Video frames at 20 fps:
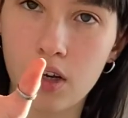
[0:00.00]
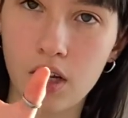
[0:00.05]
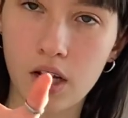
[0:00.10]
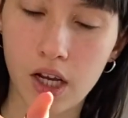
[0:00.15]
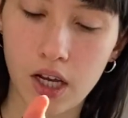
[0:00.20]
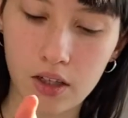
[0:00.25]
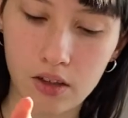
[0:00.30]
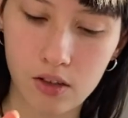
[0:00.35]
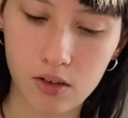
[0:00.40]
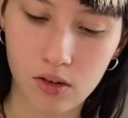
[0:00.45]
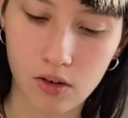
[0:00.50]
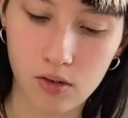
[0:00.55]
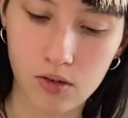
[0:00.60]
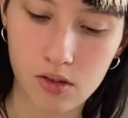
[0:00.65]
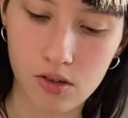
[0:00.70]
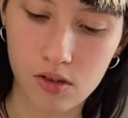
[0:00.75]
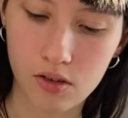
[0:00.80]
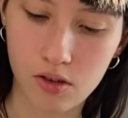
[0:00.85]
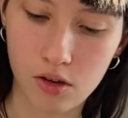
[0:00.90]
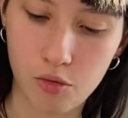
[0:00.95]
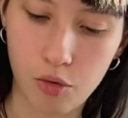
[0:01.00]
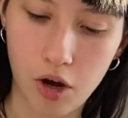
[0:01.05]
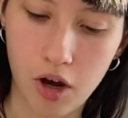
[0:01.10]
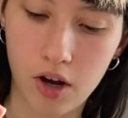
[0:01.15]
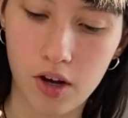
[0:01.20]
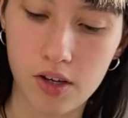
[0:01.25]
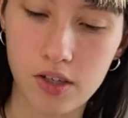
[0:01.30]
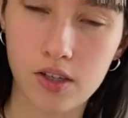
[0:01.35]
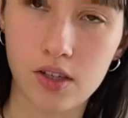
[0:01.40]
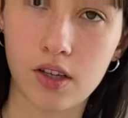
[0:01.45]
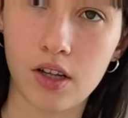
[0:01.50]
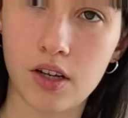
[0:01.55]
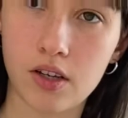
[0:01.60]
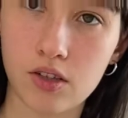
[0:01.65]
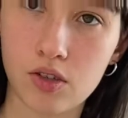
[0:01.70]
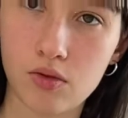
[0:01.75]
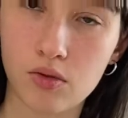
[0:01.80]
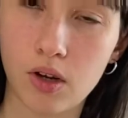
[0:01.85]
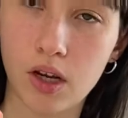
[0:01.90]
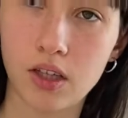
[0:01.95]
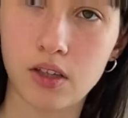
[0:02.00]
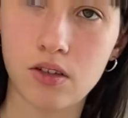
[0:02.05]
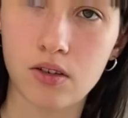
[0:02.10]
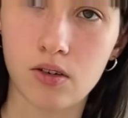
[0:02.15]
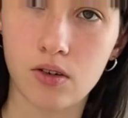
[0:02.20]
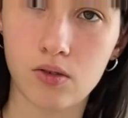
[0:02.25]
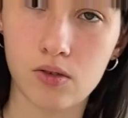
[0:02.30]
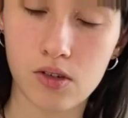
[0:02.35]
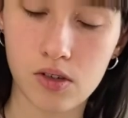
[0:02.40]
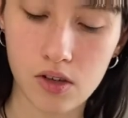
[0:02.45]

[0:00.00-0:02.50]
8th notes, a pause, and then 2 8th notes.